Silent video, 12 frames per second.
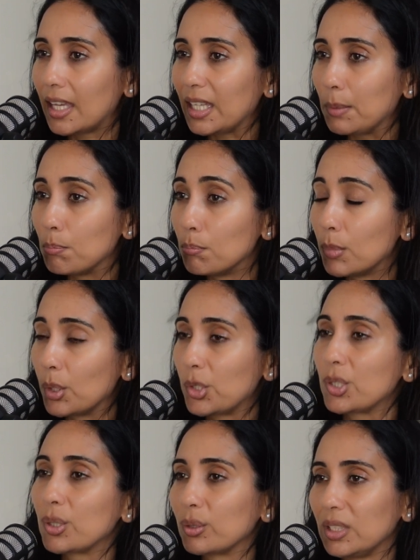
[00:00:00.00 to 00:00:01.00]

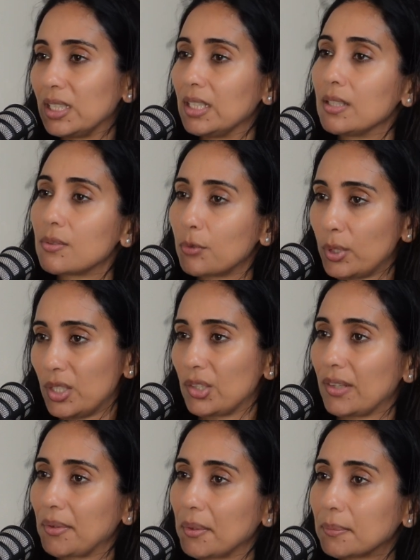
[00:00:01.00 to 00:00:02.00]
emotional needs for each
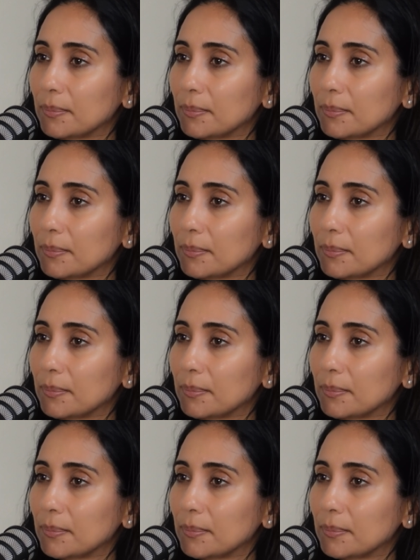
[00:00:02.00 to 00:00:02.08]
other.